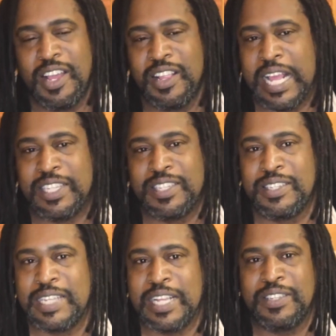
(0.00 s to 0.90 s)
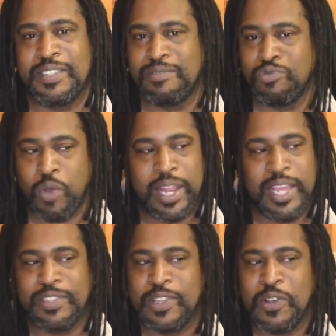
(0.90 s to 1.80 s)
that's
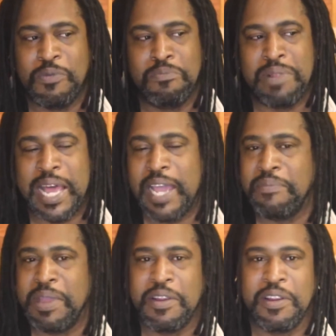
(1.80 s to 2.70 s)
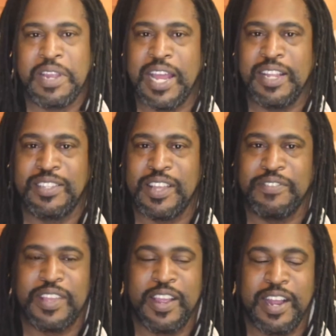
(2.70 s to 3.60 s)
Twilight Zone, Black Mirror kind of stuff there,